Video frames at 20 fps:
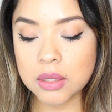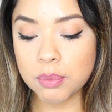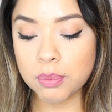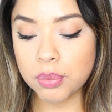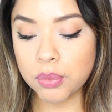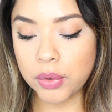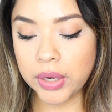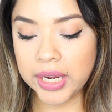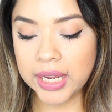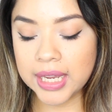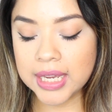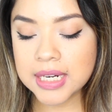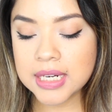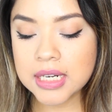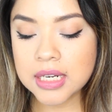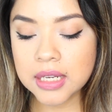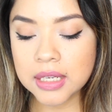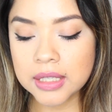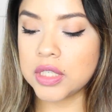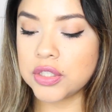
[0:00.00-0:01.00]
the brand.
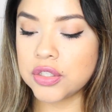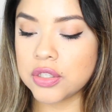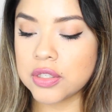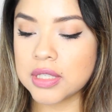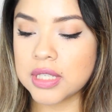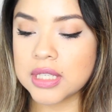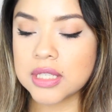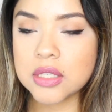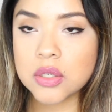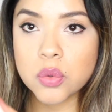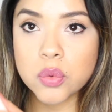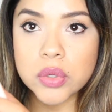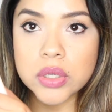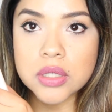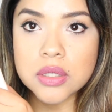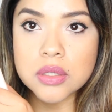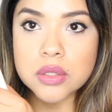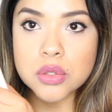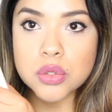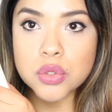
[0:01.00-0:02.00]
It's just a
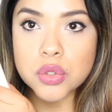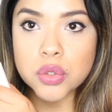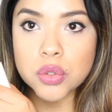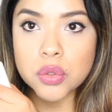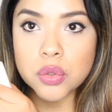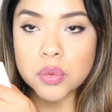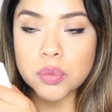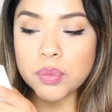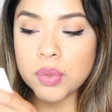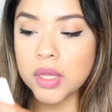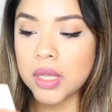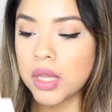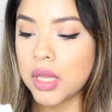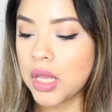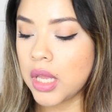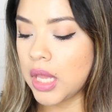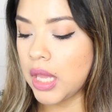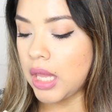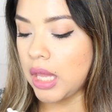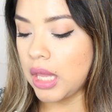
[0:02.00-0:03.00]
squeeze tube
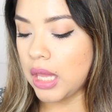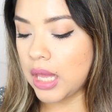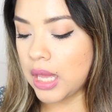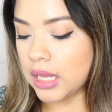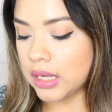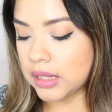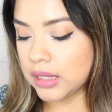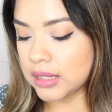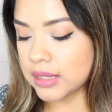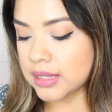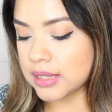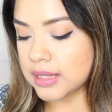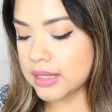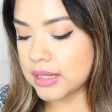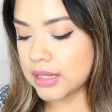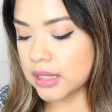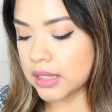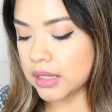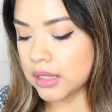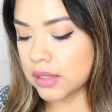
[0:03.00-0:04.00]
and let's
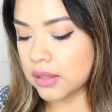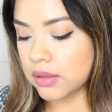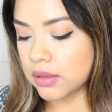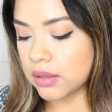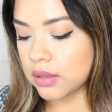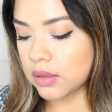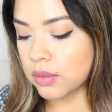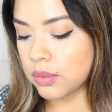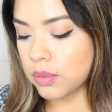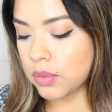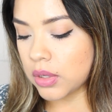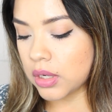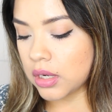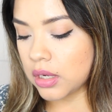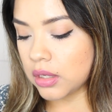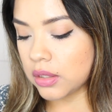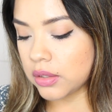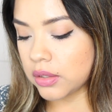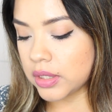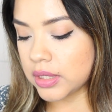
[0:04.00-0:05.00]
see, what
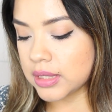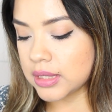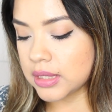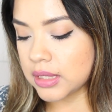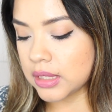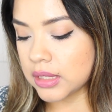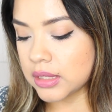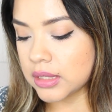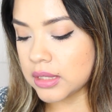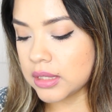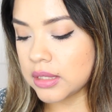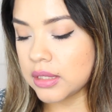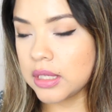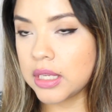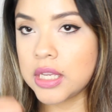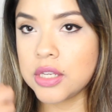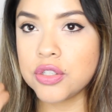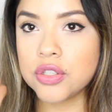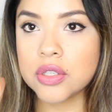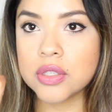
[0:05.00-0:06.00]
color is it?
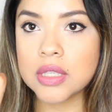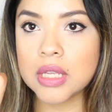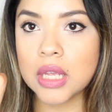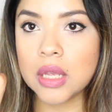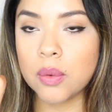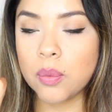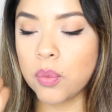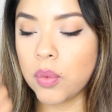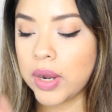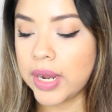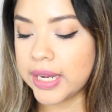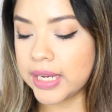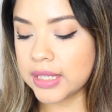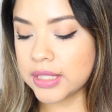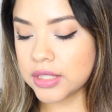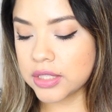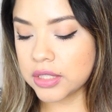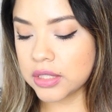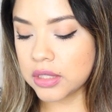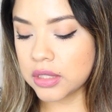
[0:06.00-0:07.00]
It's just a
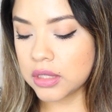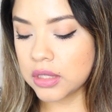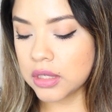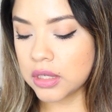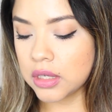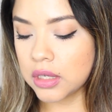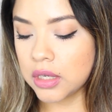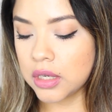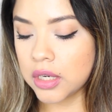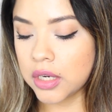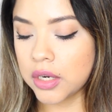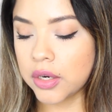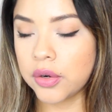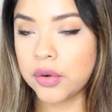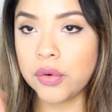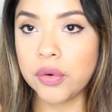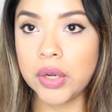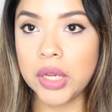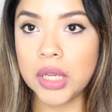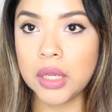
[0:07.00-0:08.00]
white
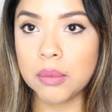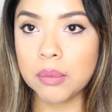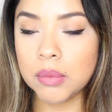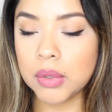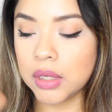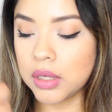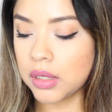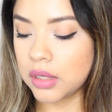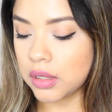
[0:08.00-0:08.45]
cream